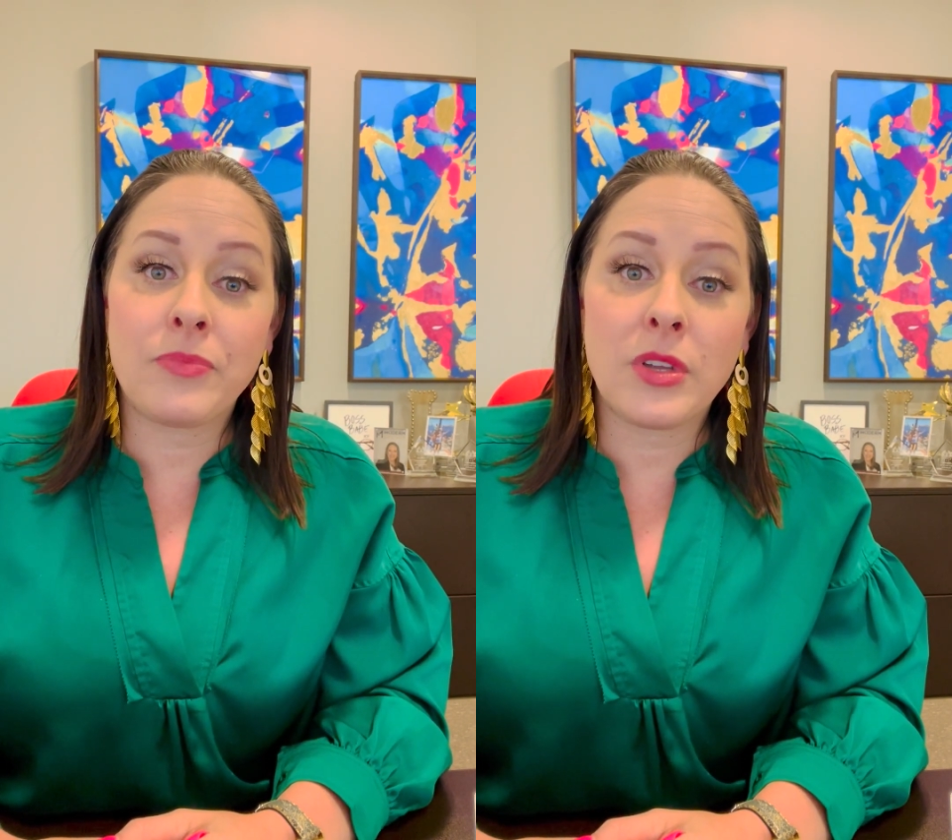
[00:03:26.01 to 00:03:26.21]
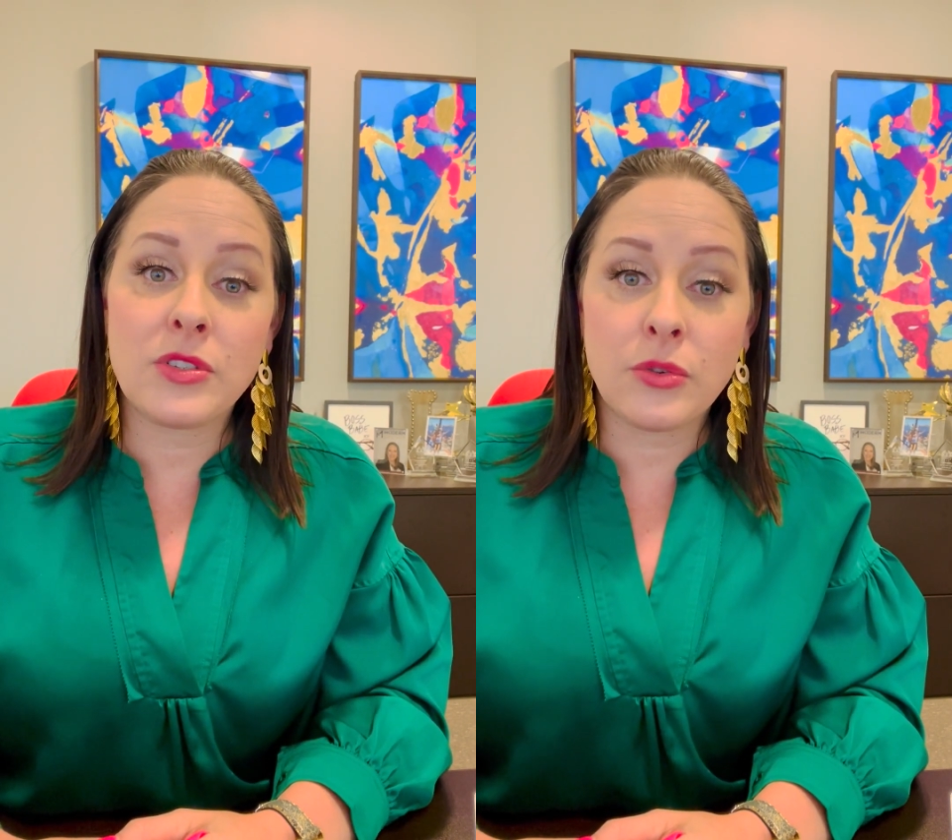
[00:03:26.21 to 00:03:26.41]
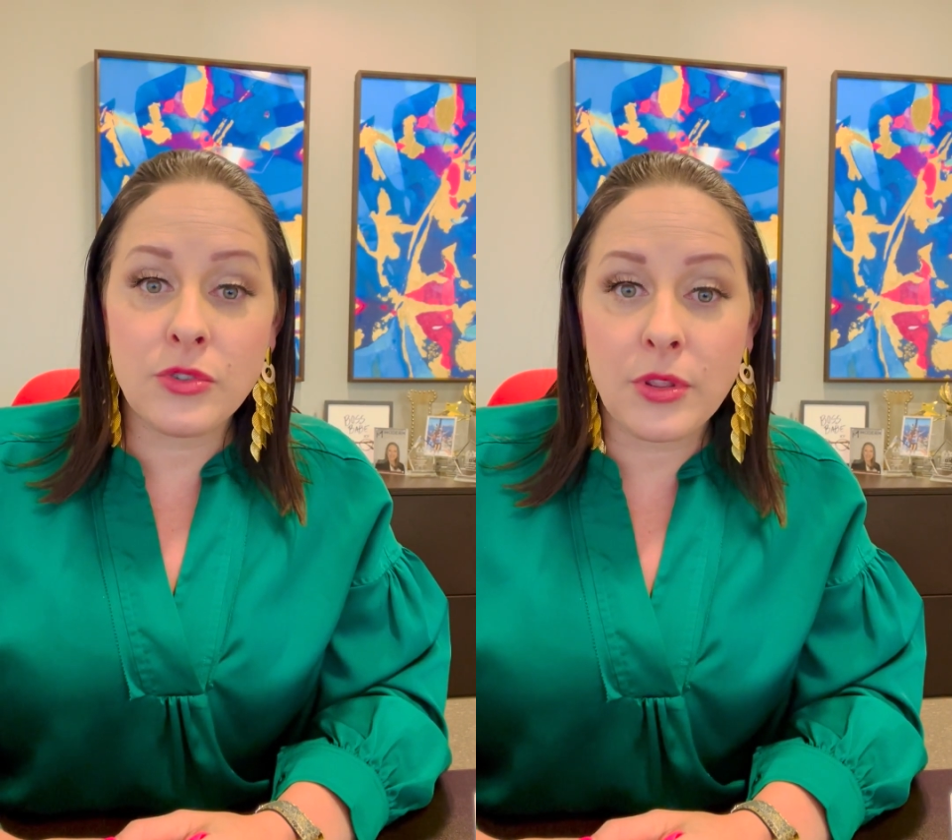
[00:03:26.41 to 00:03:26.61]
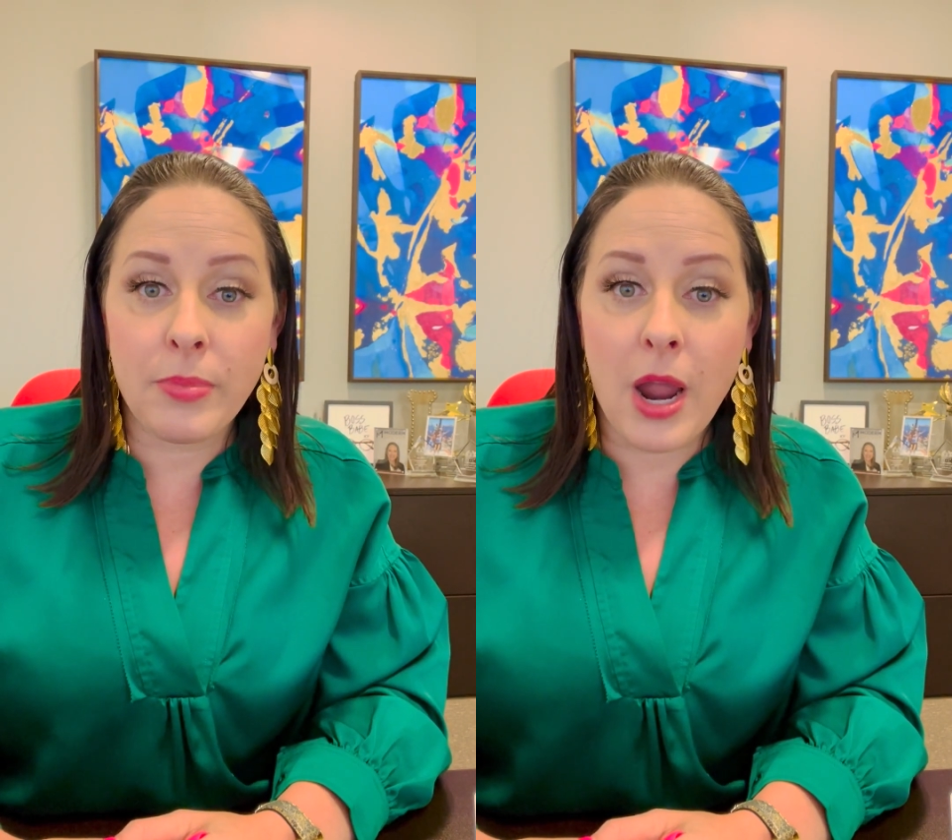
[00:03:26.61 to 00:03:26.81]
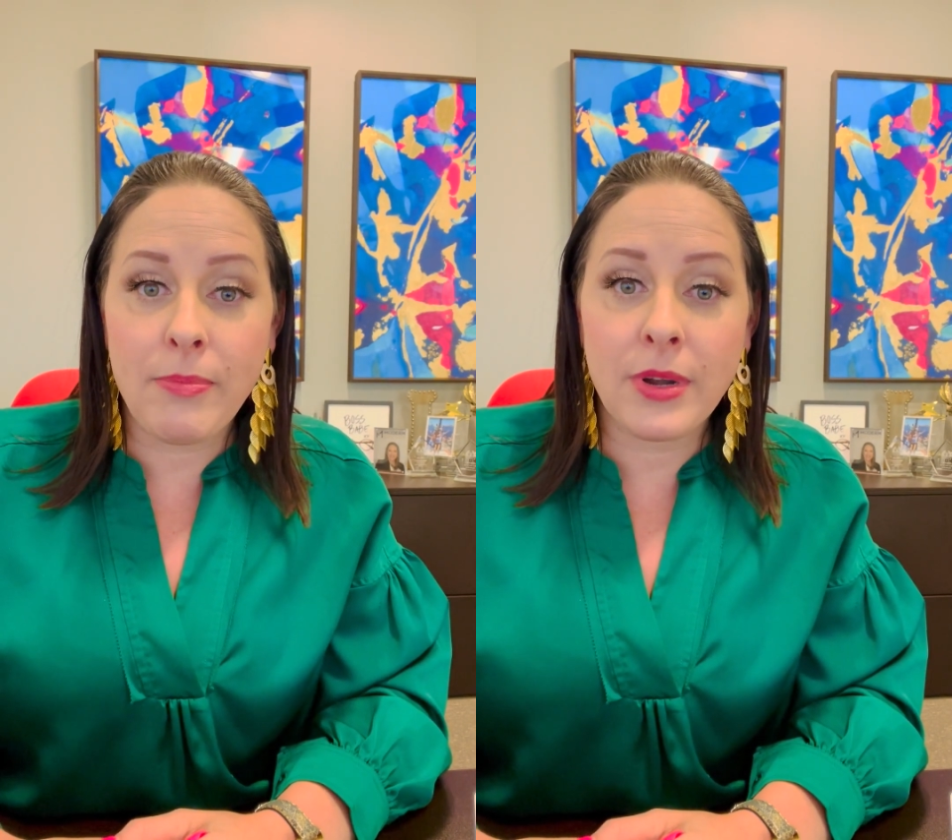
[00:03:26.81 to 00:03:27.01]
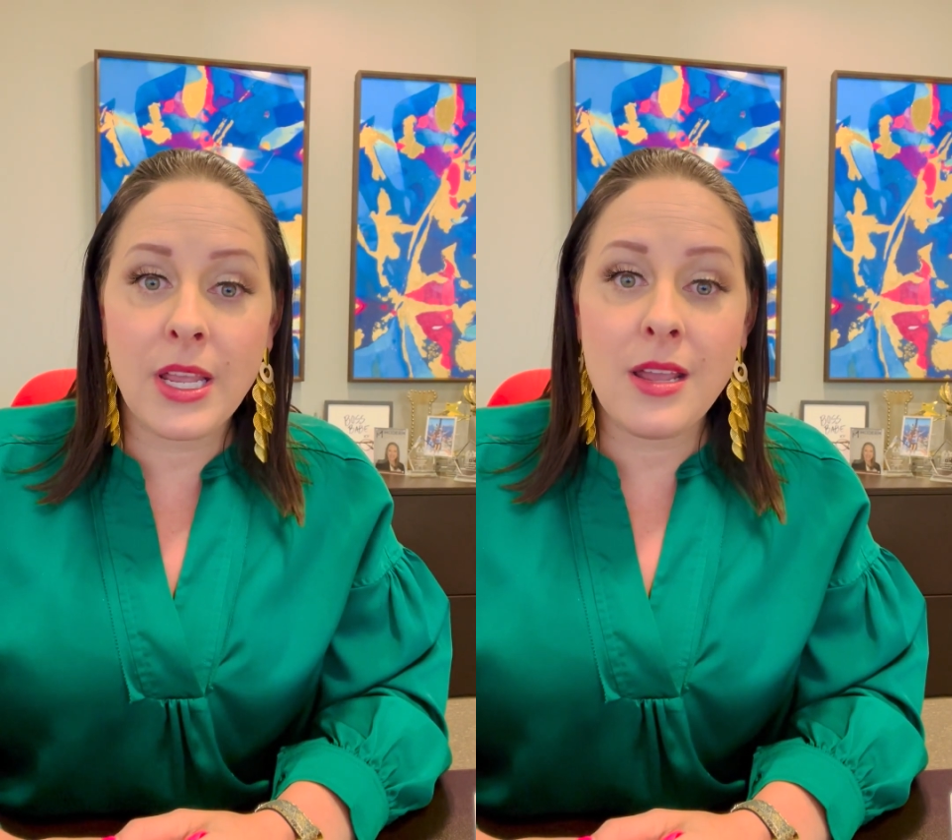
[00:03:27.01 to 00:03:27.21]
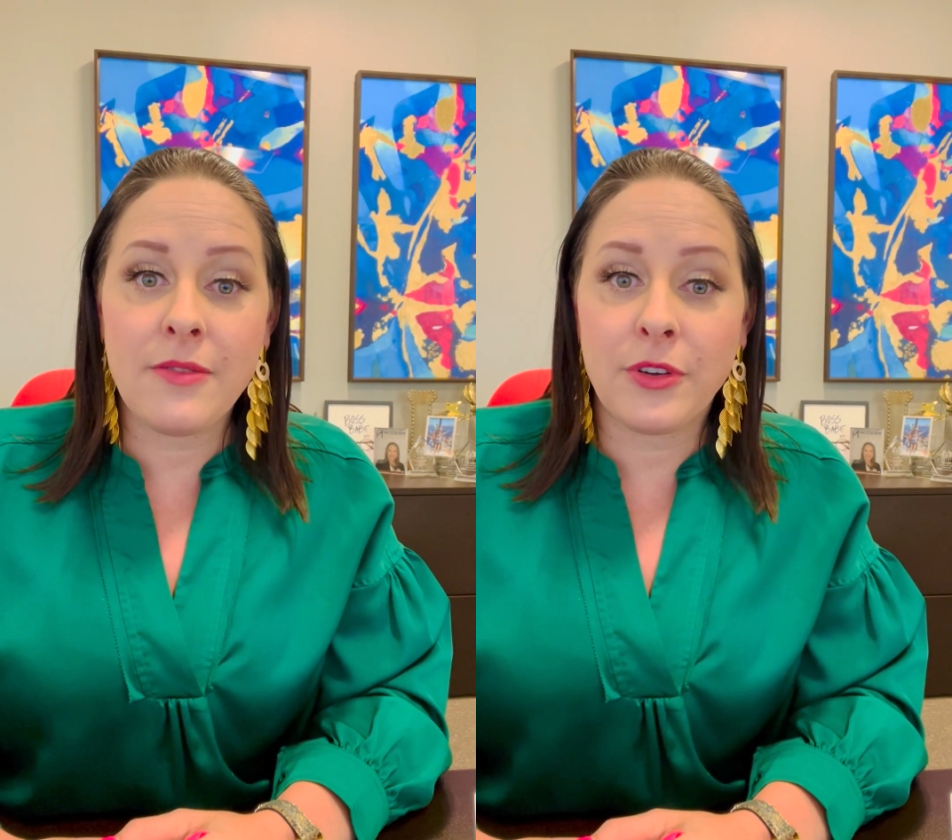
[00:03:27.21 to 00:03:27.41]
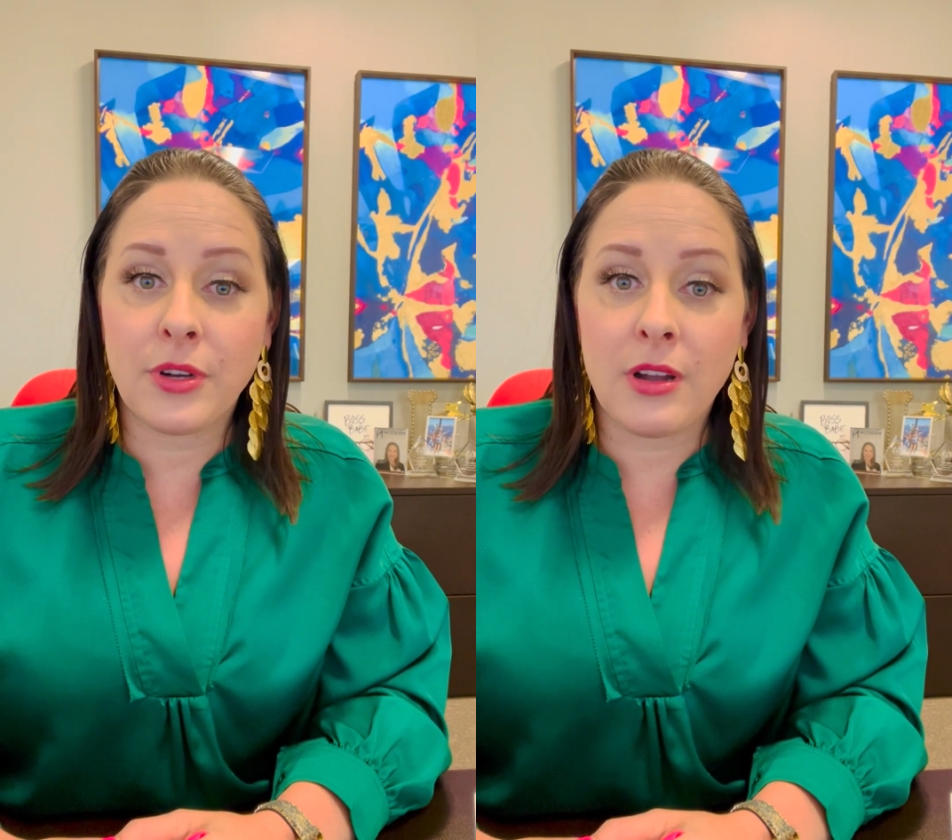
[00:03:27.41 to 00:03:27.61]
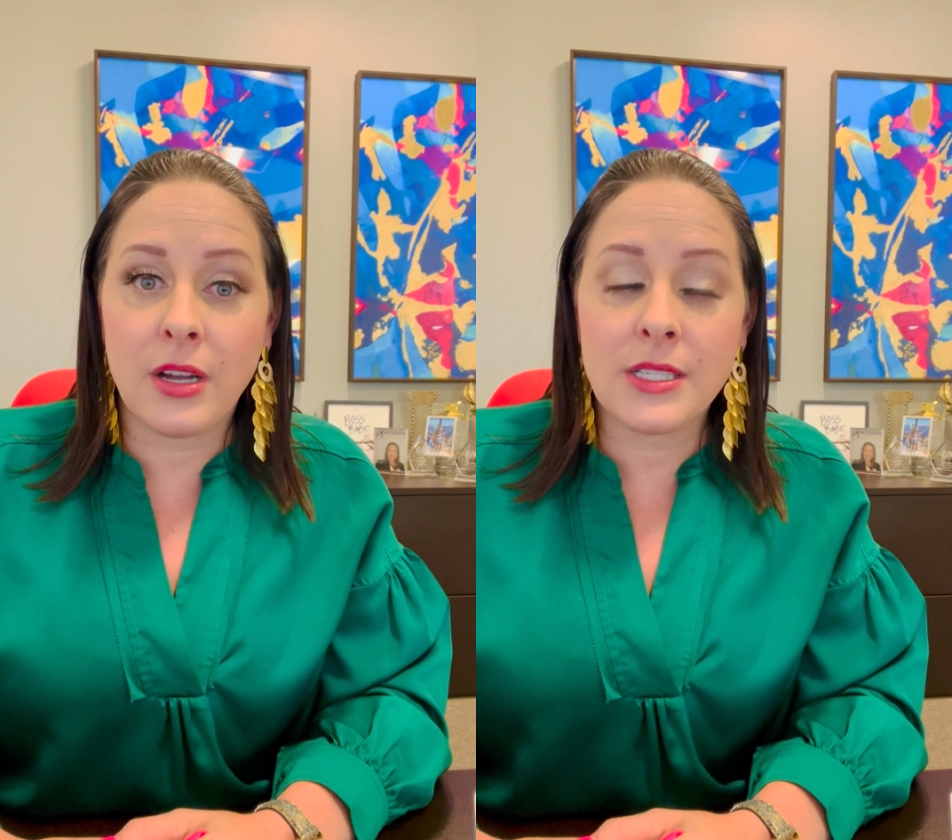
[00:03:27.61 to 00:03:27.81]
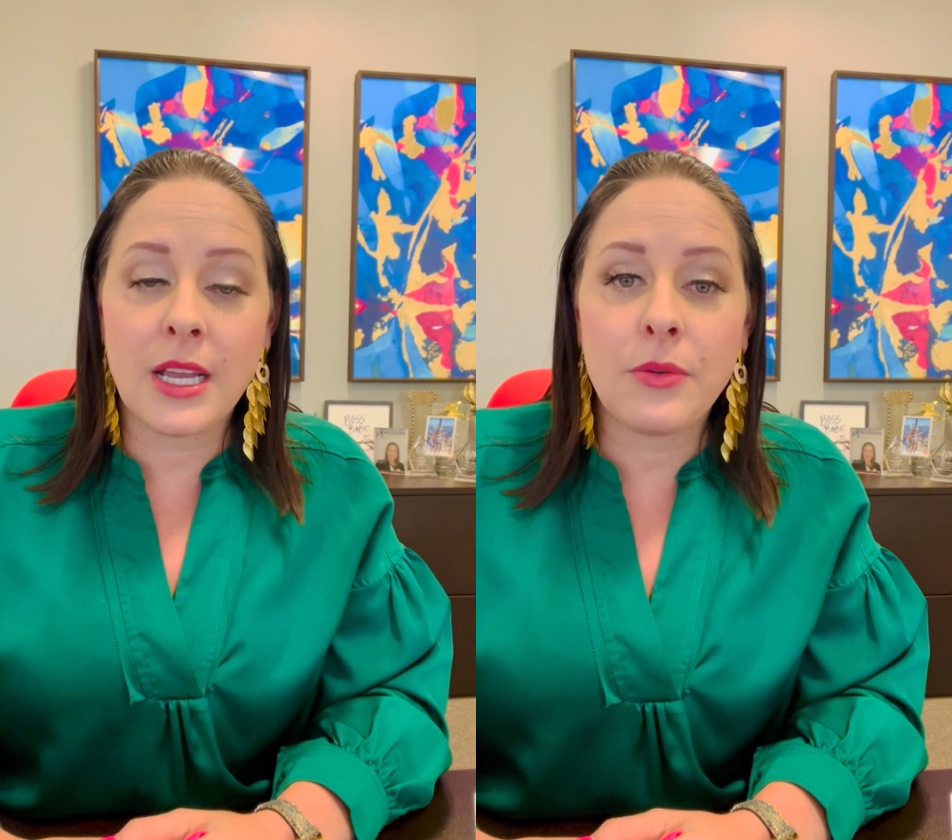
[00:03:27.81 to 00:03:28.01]
sold you the property if you're in
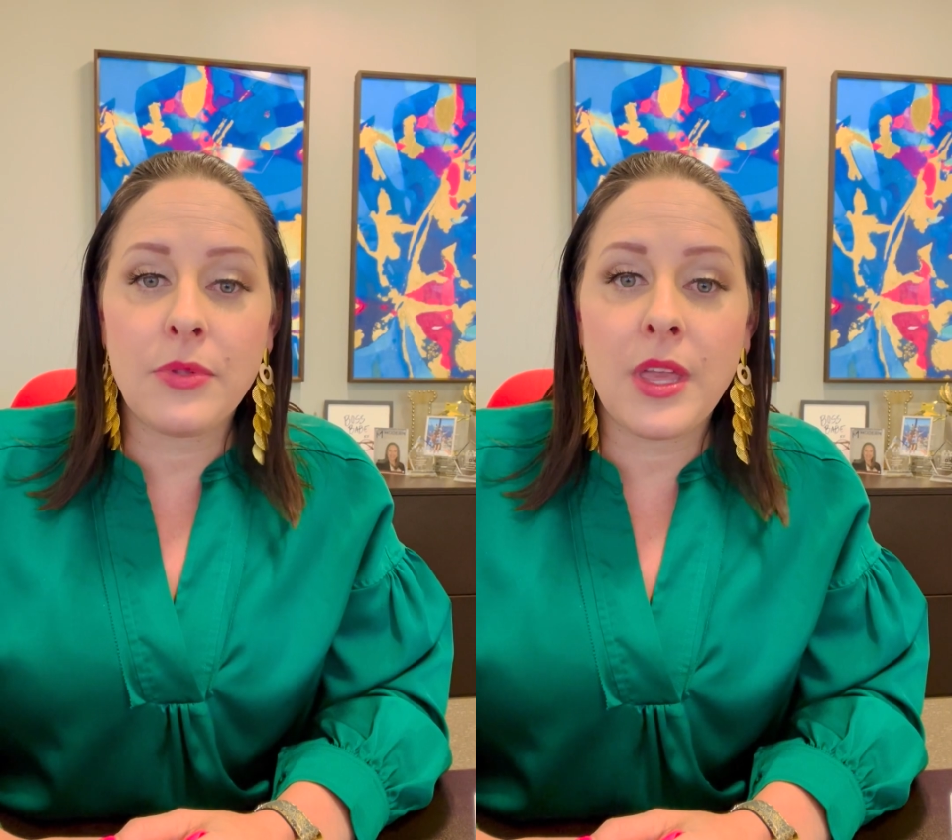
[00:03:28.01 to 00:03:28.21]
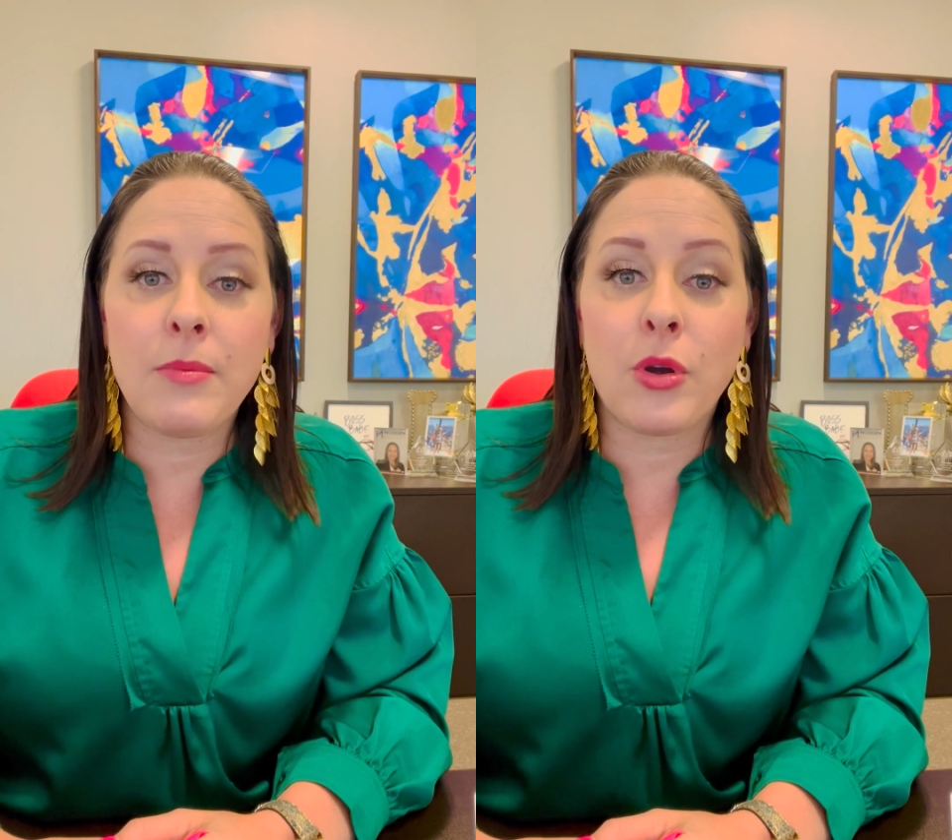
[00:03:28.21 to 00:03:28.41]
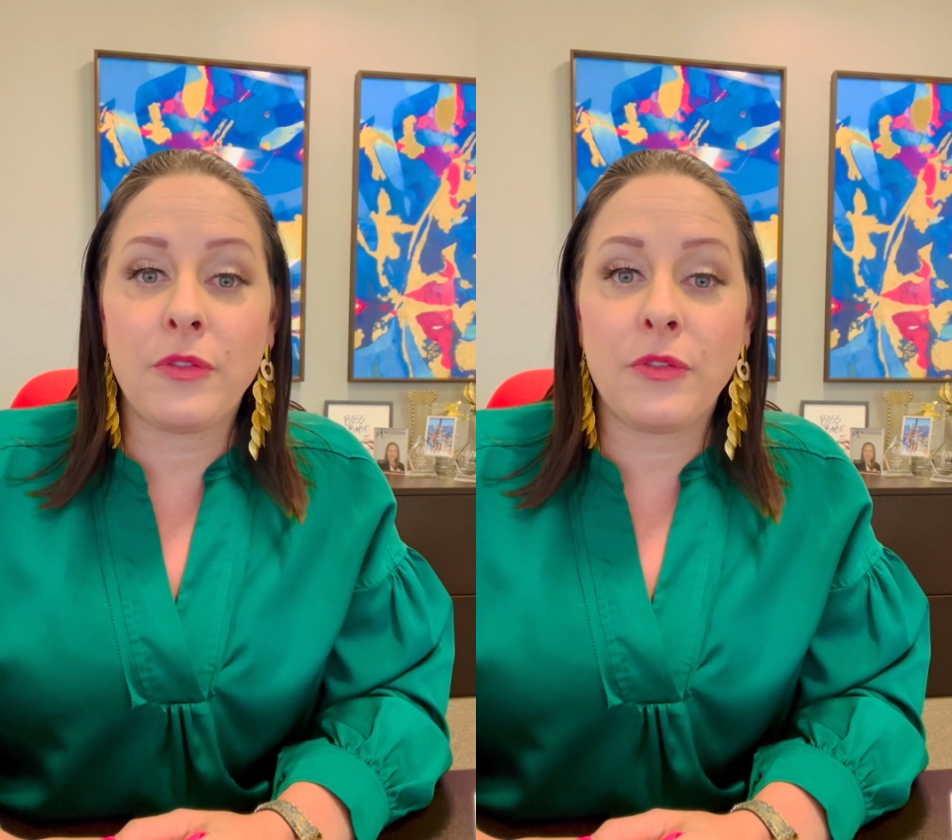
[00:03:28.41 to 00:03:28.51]
contact with them,